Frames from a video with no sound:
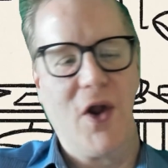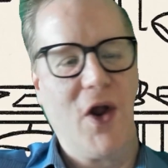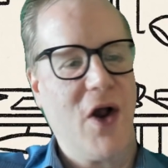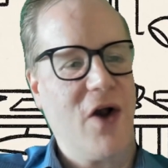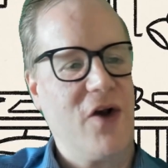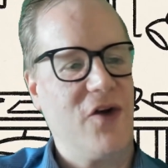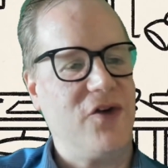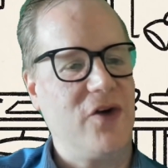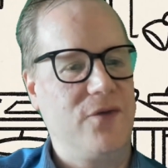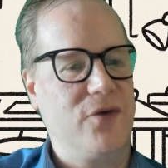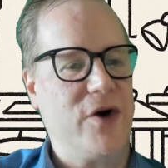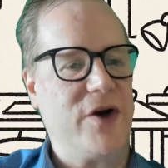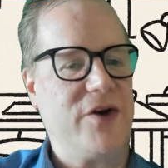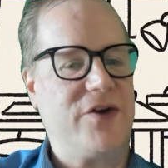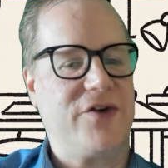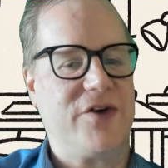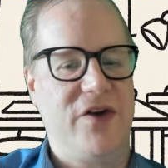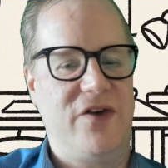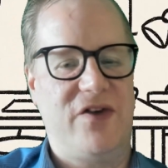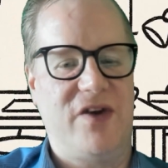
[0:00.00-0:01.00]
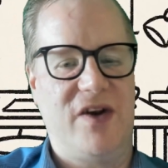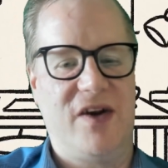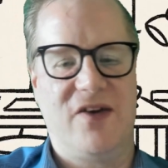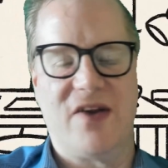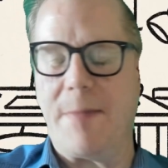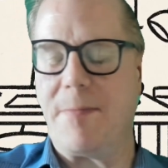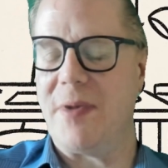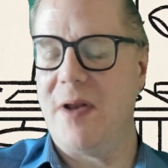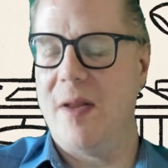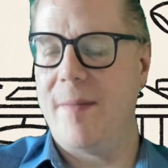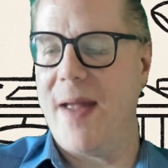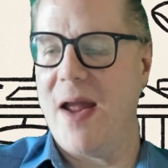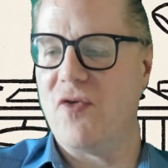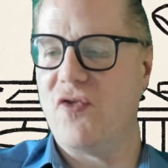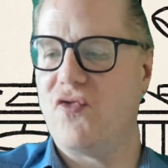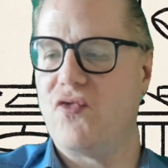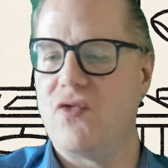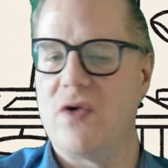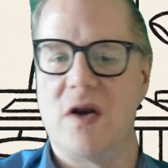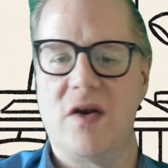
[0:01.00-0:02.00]
So for instance, the example about
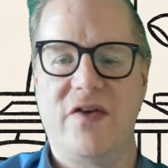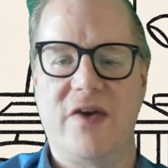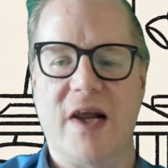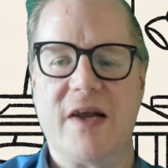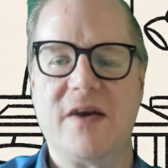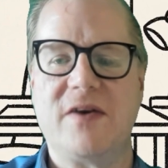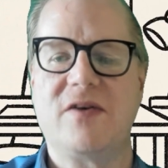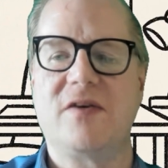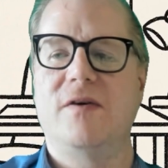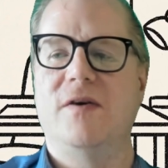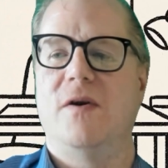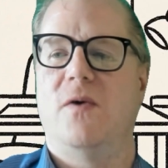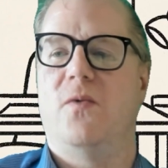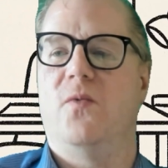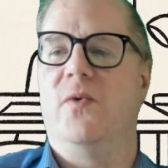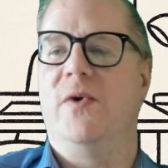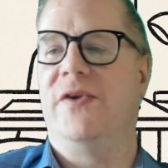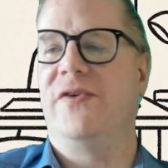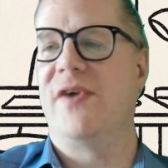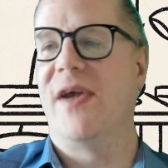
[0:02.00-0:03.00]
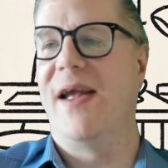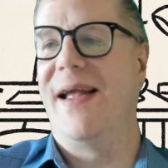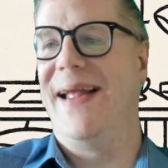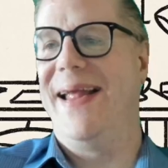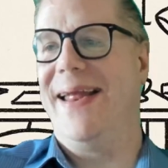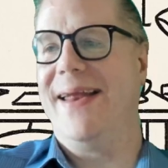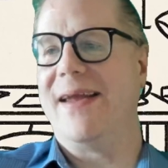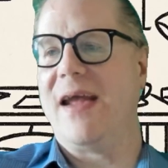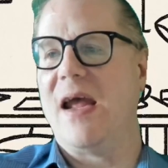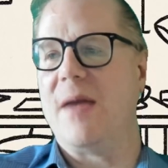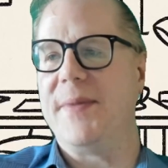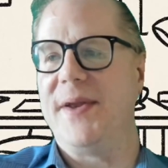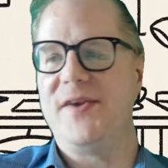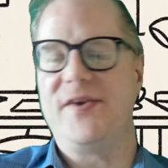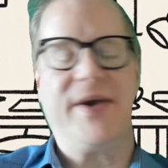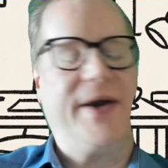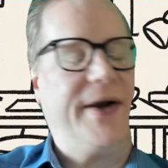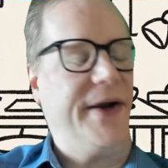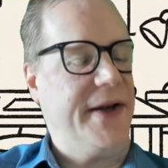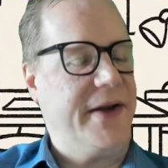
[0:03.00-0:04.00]
translation came
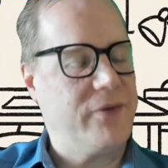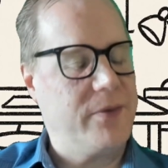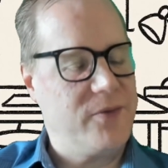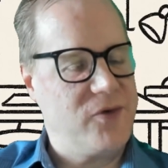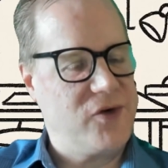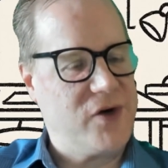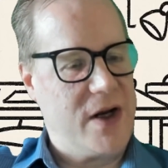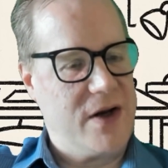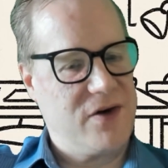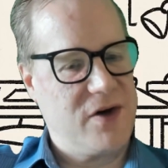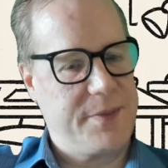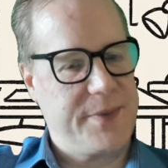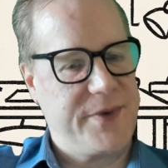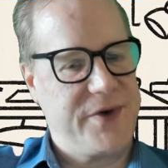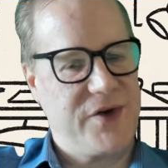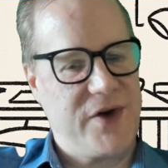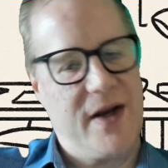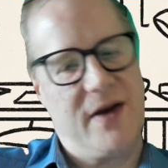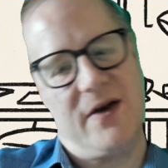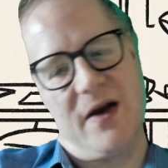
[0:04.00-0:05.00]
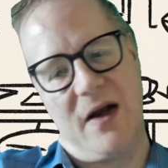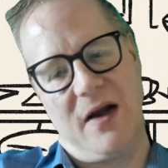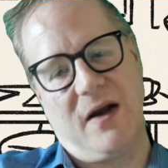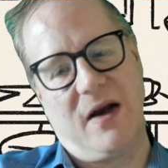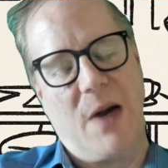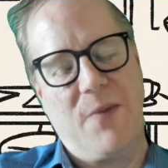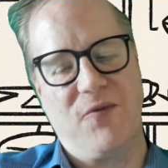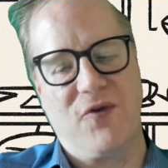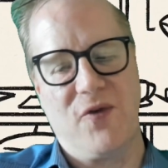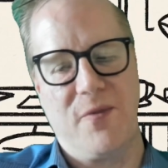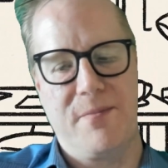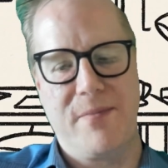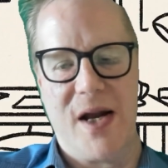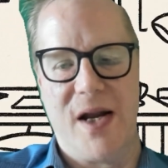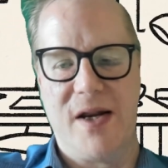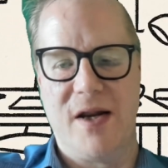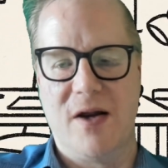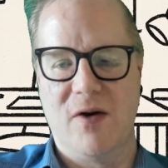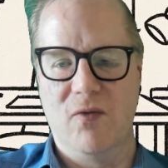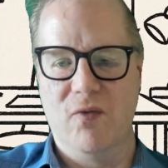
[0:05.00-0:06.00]
entirely from ChatGPT. It didn't come from
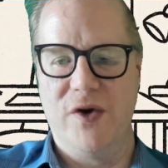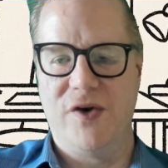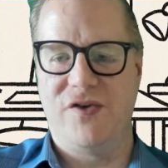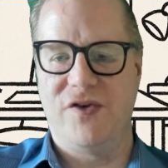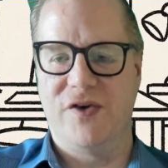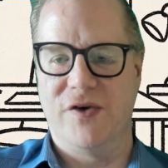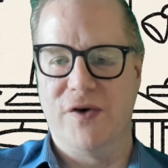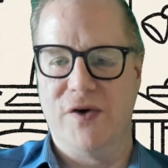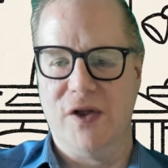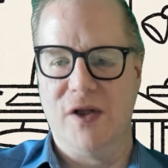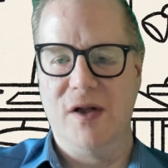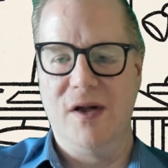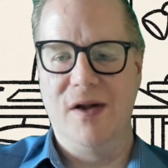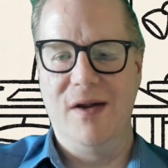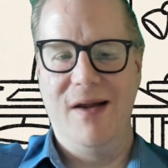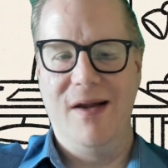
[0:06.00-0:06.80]
my original